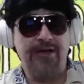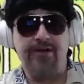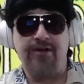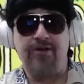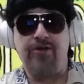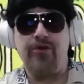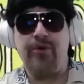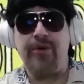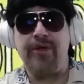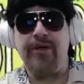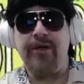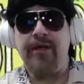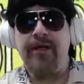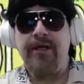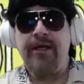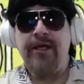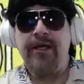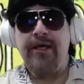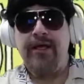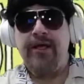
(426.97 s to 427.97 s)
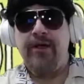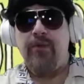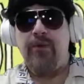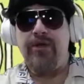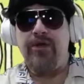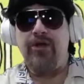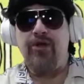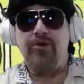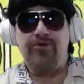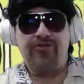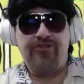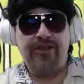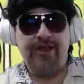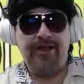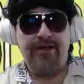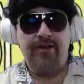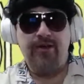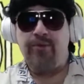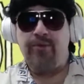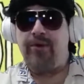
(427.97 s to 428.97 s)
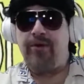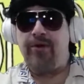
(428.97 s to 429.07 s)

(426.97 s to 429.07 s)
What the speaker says: to do it when you said you were going